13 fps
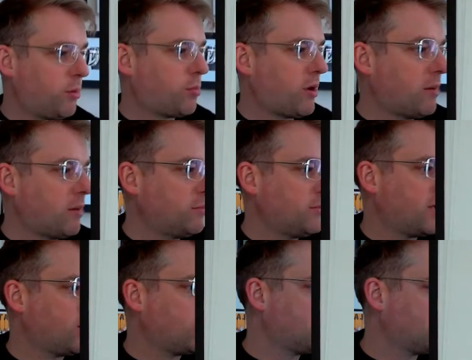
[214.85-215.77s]
problem
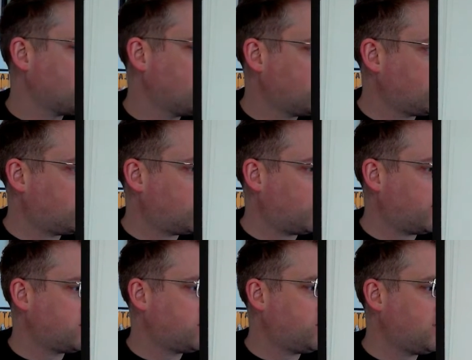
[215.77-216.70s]
like what's
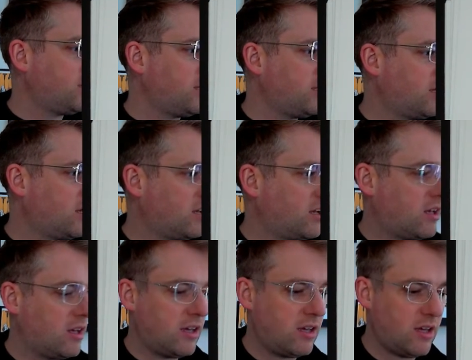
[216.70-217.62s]
going to be
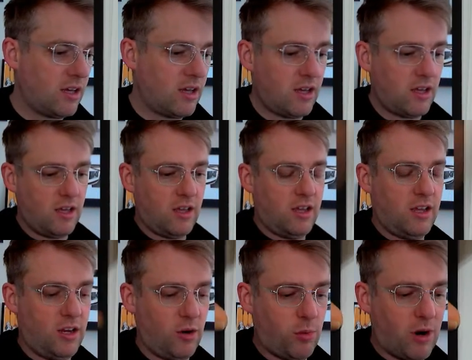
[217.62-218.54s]

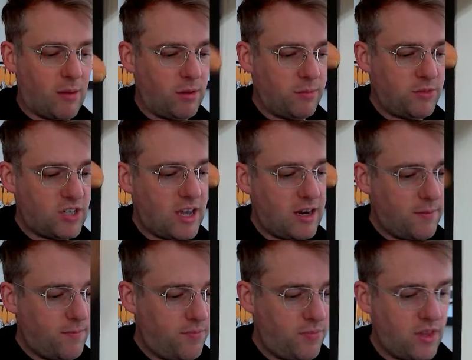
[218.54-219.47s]
in your problem set.
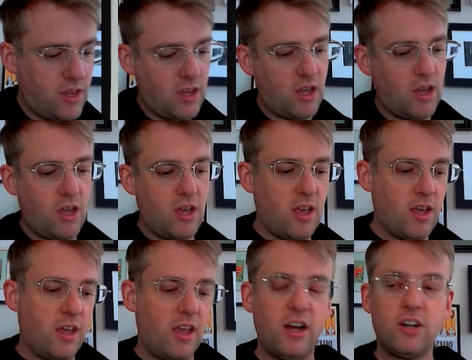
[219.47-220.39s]

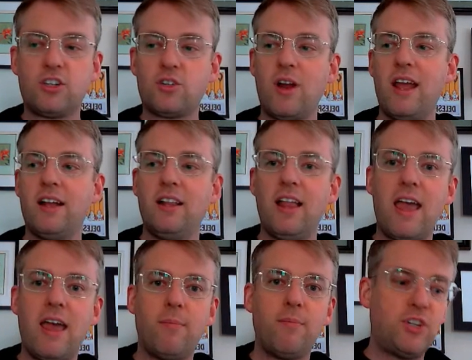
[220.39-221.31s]
Here's triangle
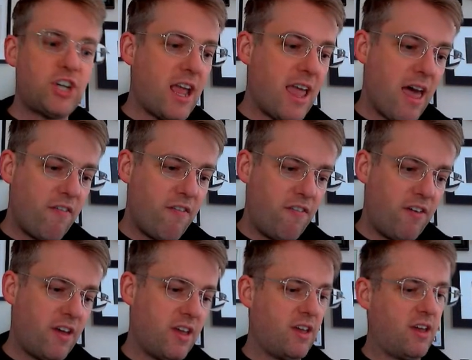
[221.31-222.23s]
MJF.
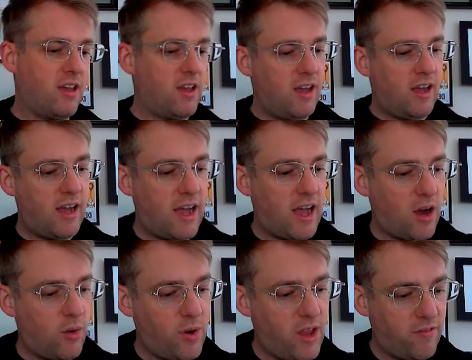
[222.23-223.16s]

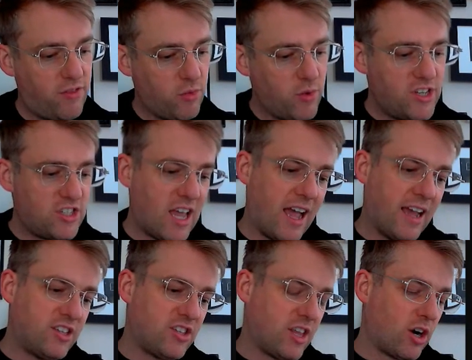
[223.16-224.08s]
We have 3
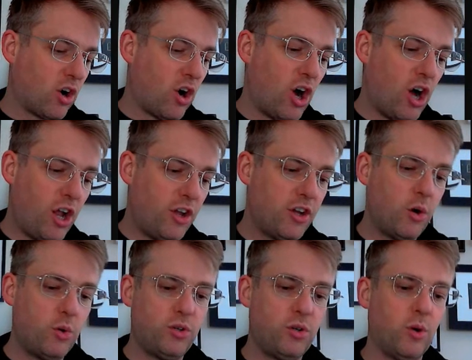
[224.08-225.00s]
sides that are all
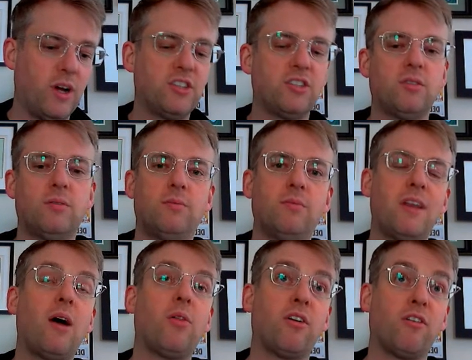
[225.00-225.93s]
known to us.
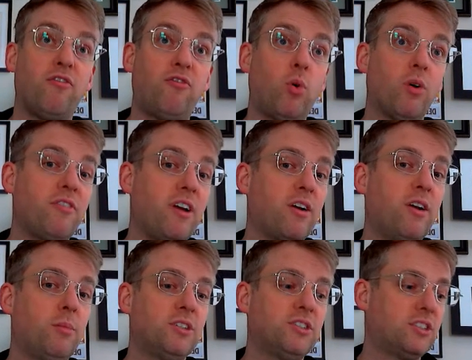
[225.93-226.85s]
Now there are 4
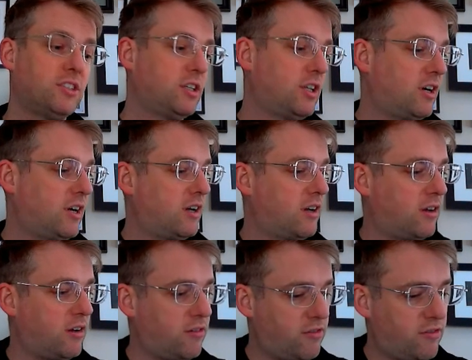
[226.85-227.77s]
variables in the law
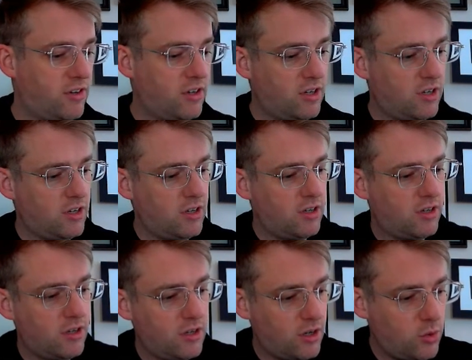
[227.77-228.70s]
of
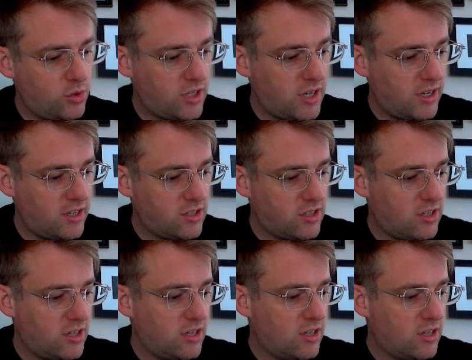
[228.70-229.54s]
cosines: